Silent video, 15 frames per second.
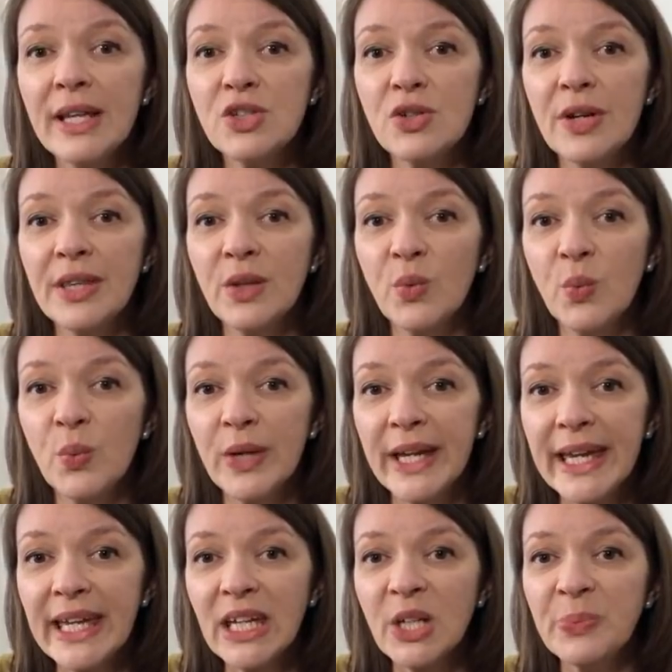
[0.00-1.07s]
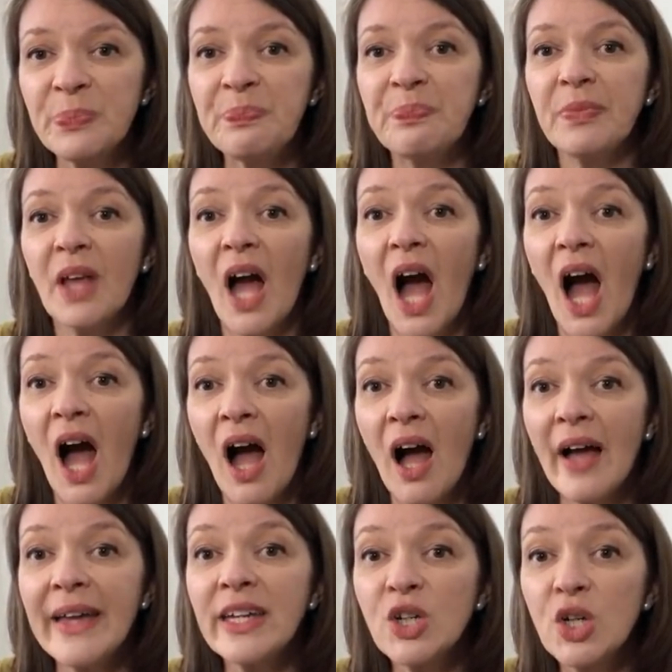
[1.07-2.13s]
during the week
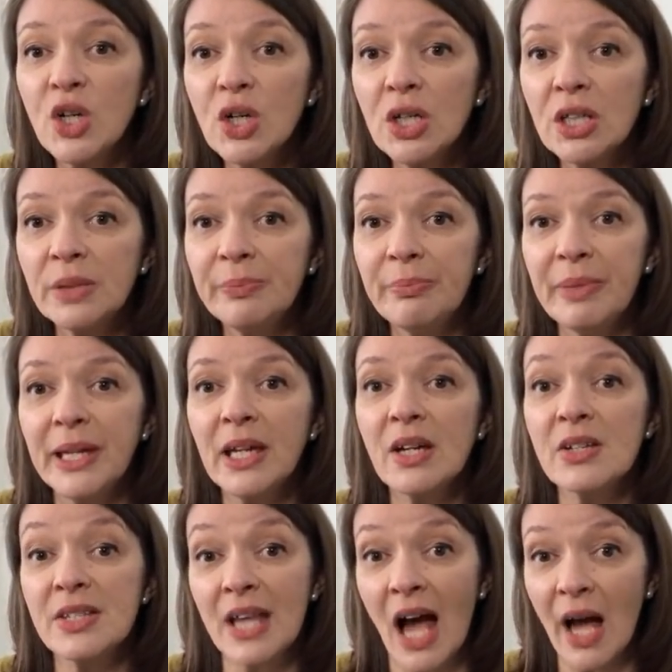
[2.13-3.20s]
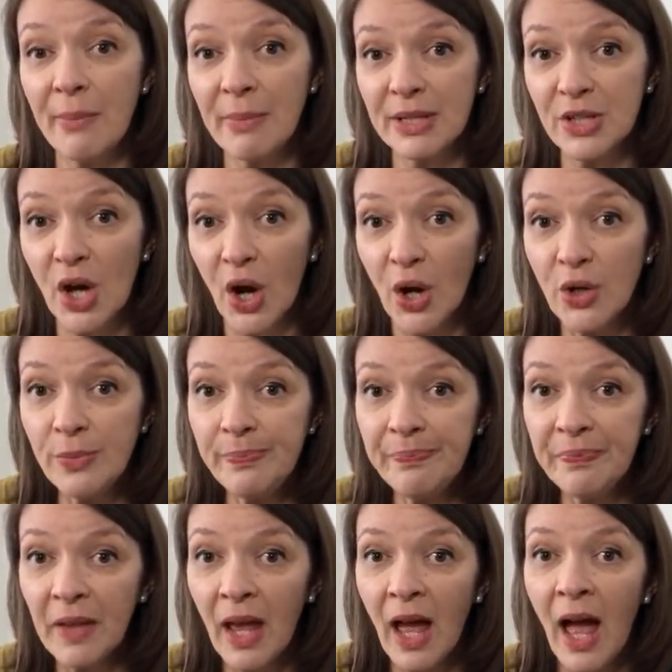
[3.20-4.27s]
I cook because I'm at home
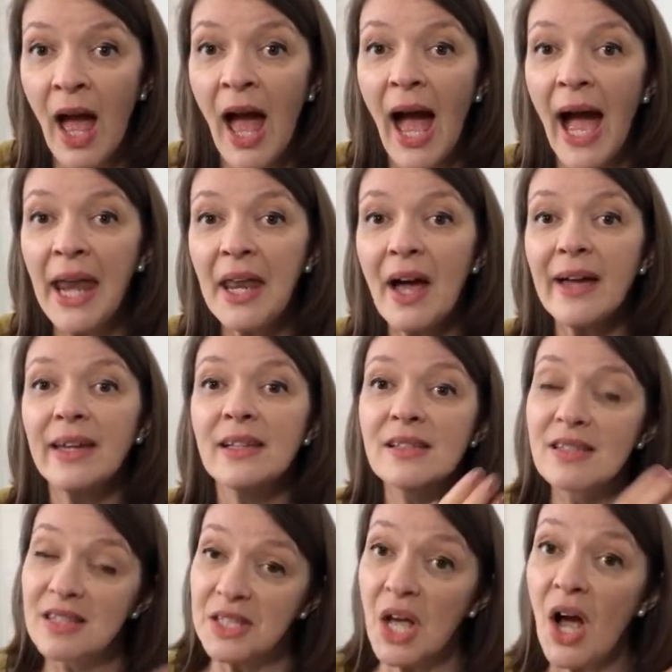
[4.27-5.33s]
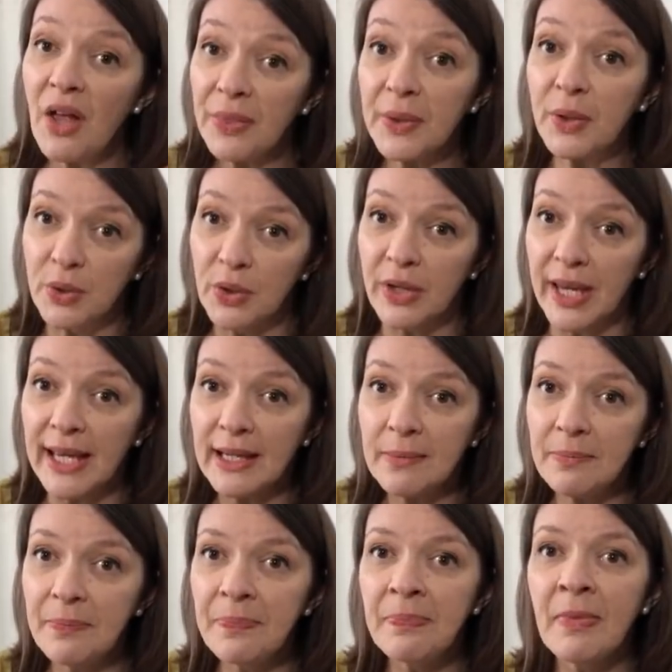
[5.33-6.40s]
and I can start the cooking,
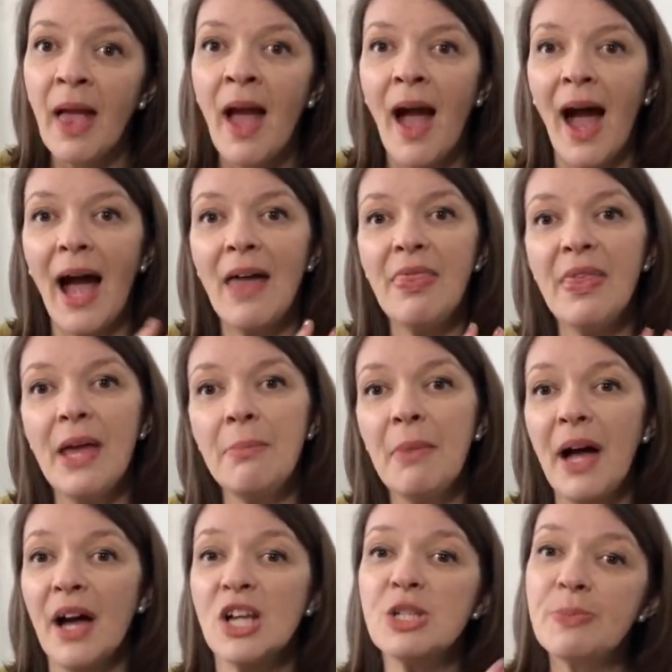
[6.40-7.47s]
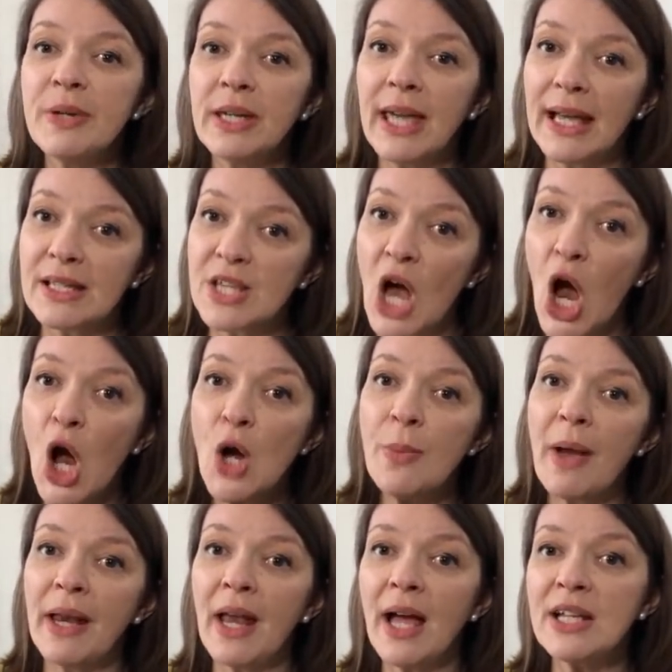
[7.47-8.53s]
and then my husband gets home
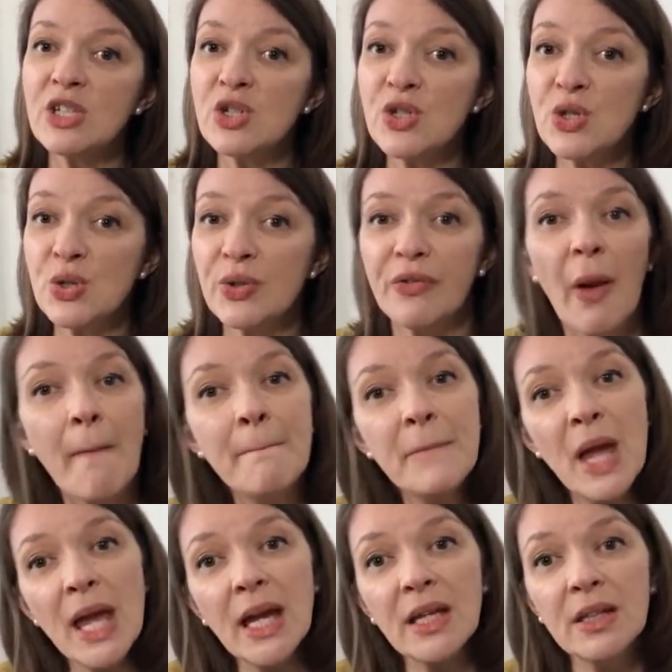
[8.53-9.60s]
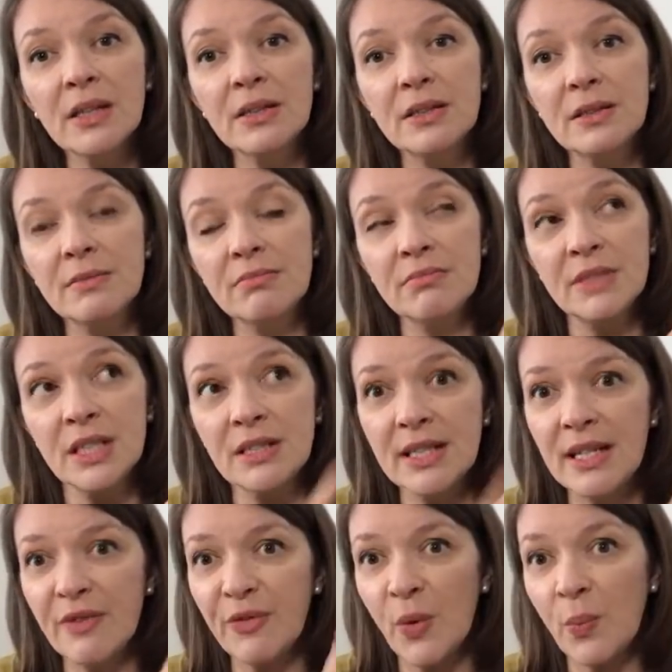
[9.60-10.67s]
and I just sort of make the
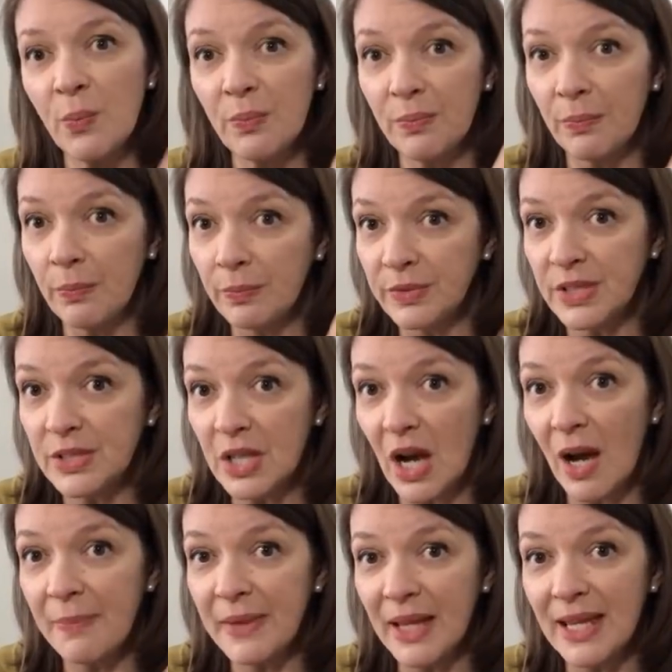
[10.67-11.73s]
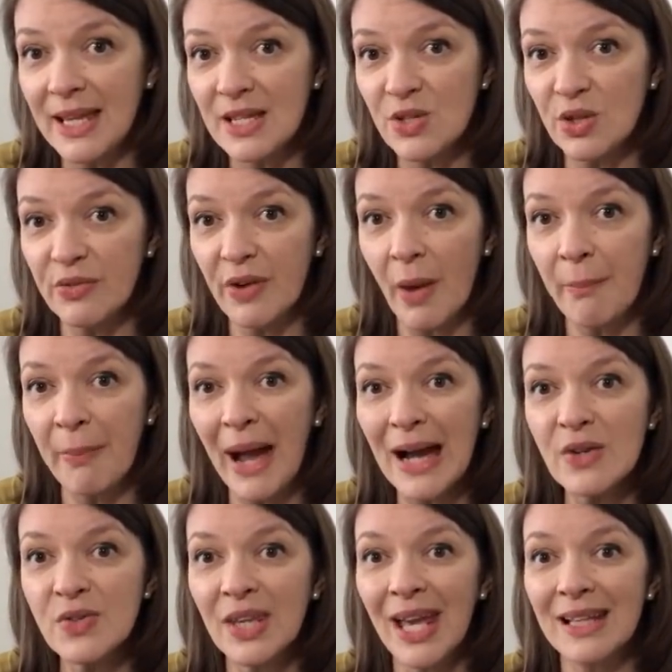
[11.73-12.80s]
dinner for the time that he sort of
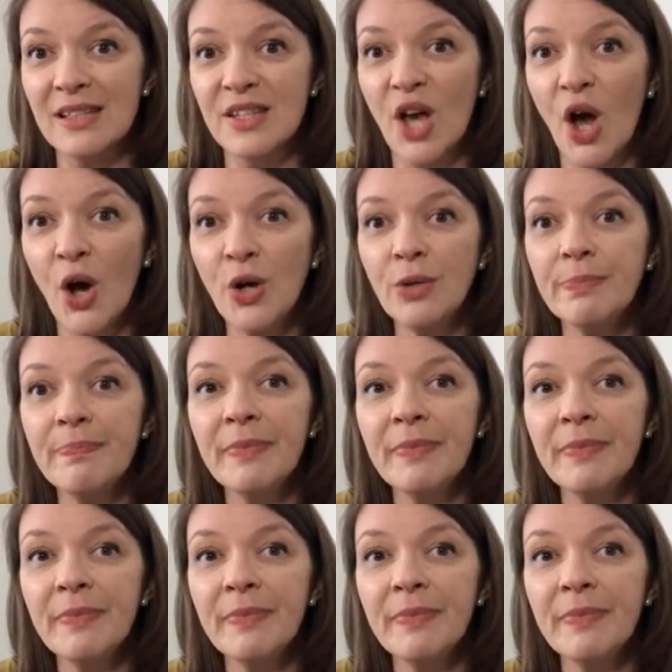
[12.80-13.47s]
about gets home,